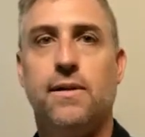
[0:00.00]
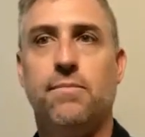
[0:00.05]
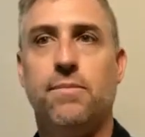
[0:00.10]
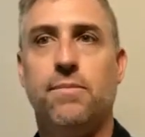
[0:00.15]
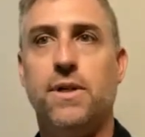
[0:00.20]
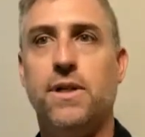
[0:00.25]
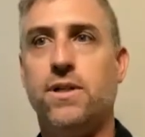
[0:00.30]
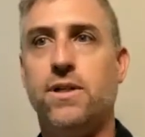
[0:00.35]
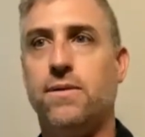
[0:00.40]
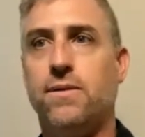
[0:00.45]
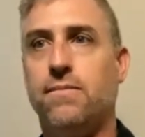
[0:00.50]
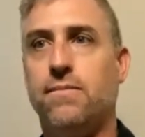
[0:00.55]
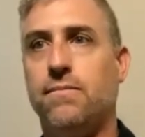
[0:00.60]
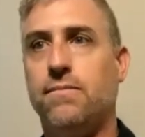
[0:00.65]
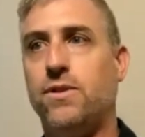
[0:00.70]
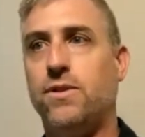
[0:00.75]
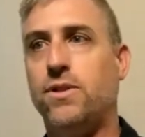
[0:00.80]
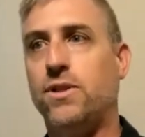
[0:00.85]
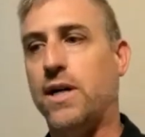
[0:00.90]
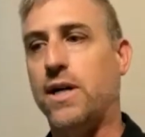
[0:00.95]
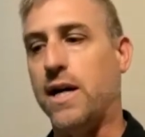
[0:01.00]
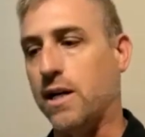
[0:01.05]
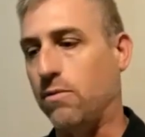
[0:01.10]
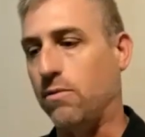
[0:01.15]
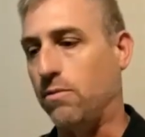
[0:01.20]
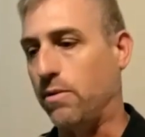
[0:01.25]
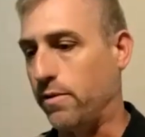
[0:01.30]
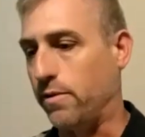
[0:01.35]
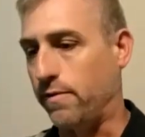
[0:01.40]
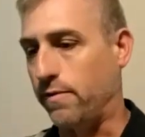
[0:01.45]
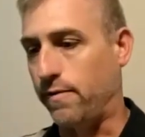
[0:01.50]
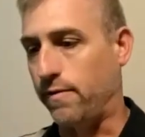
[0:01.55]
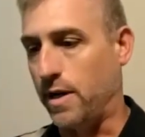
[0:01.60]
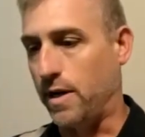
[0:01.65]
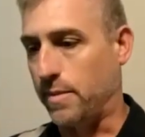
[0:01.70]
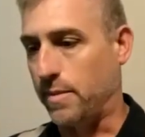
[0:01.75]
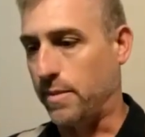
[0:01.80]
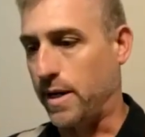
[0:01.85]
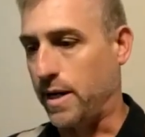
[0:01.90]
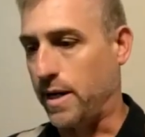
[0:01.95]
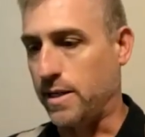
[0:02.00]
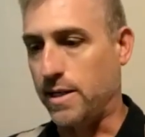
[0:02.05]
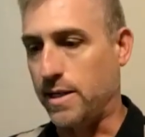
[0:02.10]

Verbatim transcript: Been talking with a friend of mine.